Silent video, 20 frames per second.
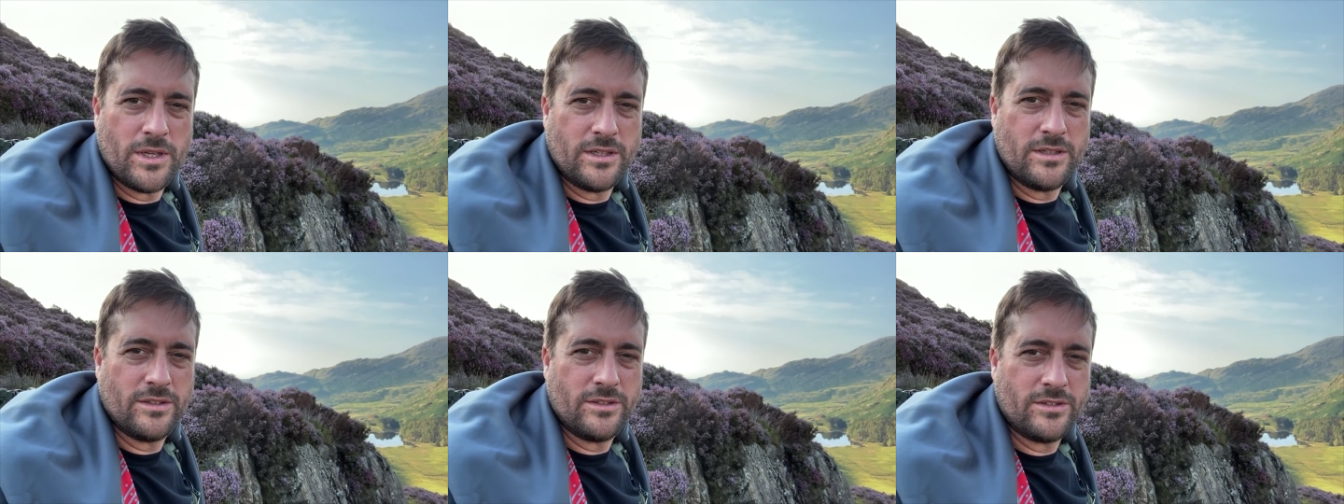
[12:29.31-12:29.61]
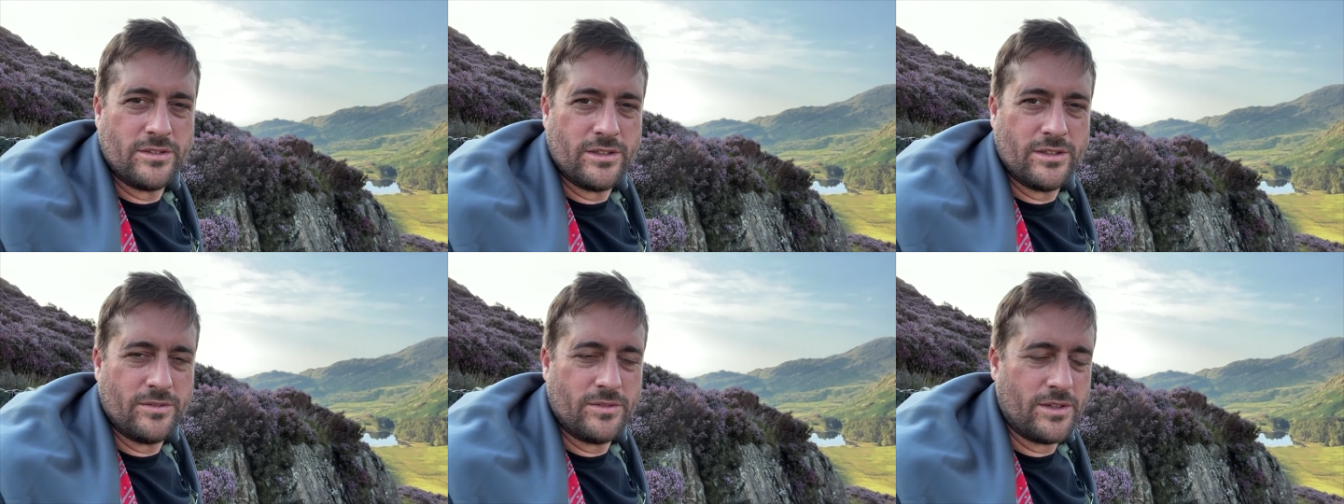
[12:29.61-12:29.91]

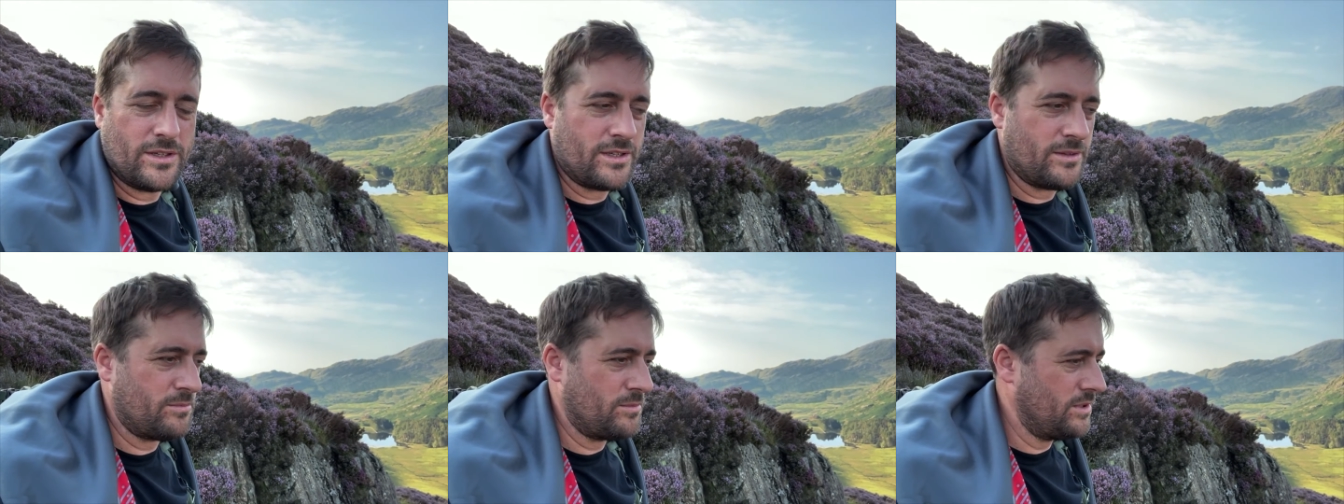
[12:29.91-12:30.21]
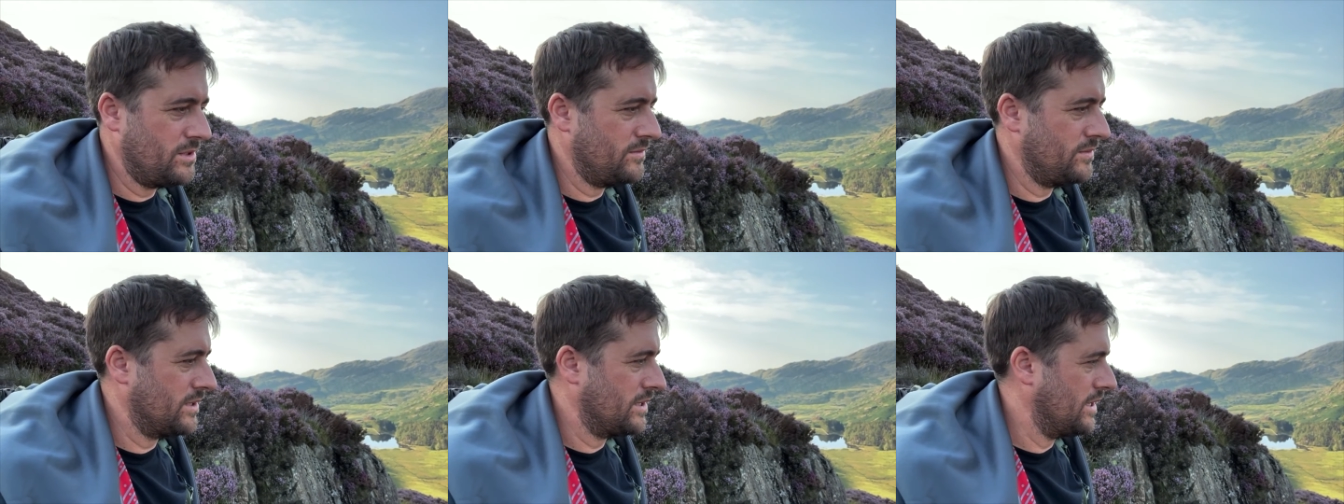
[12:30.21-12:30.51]
because if I'd had
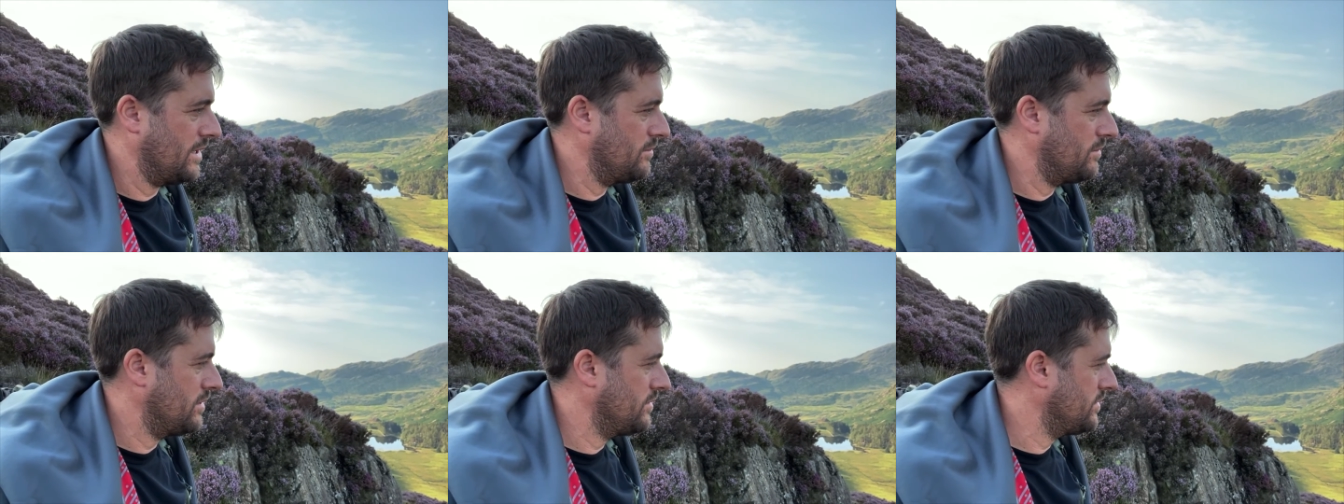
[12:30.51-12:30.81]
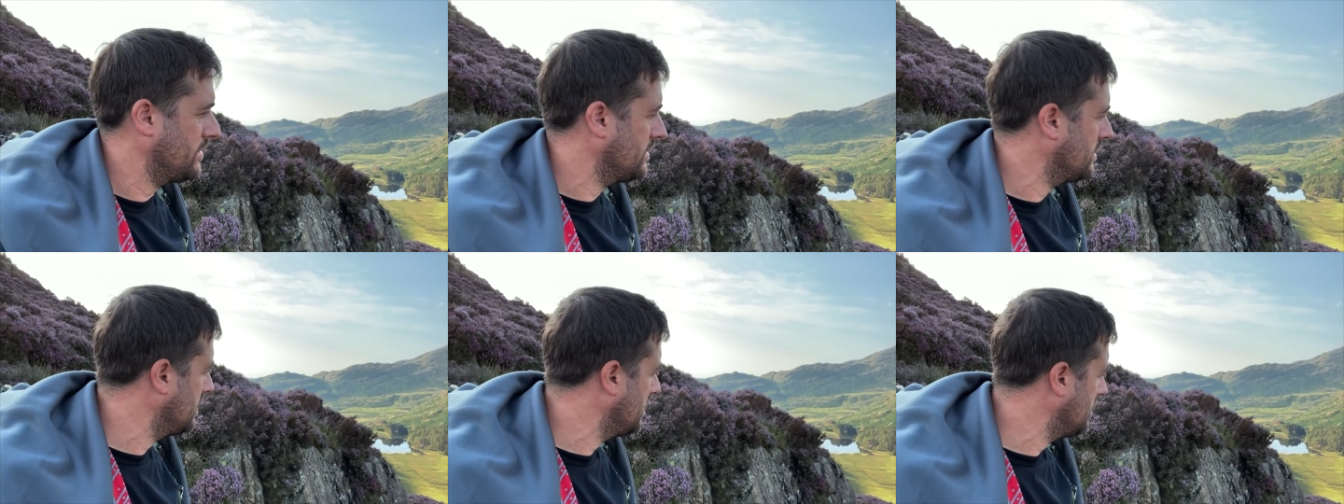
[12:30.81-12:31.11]
my other camera, I
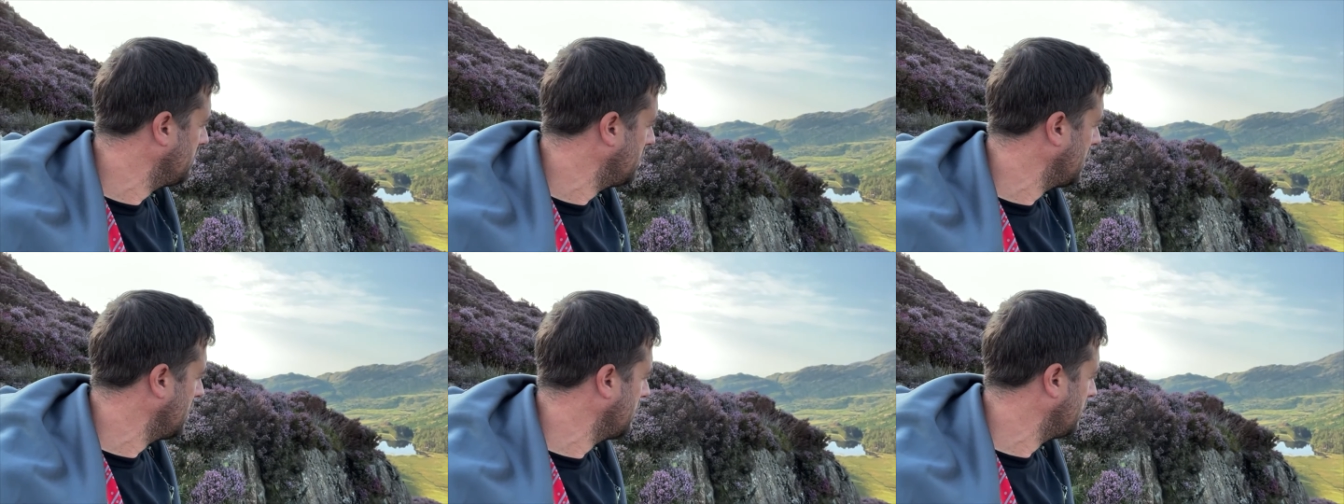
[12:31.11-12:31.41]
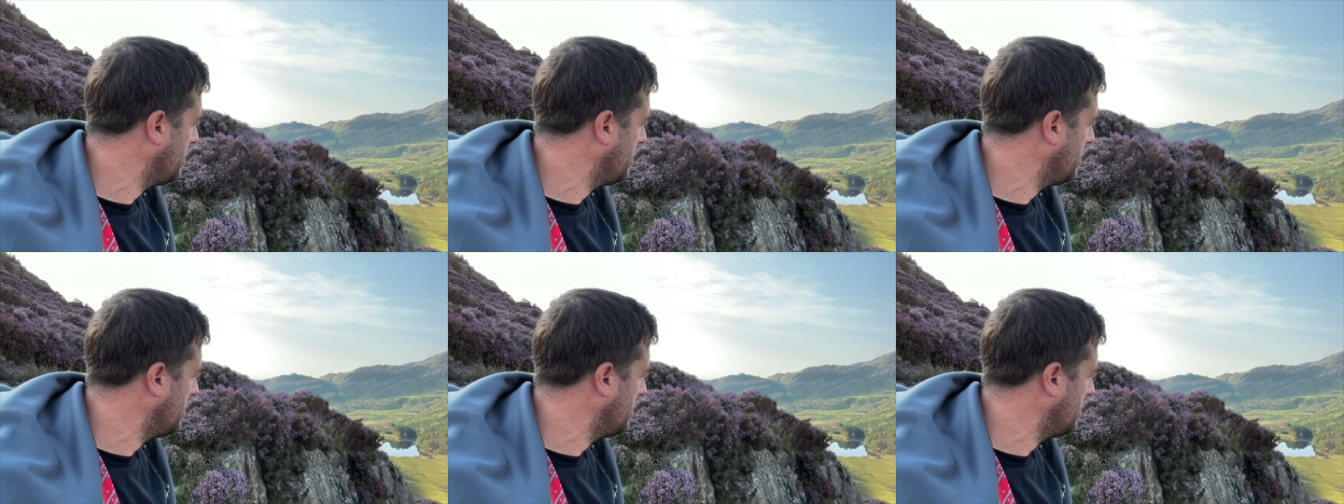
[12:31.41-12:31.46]
think I'd have burned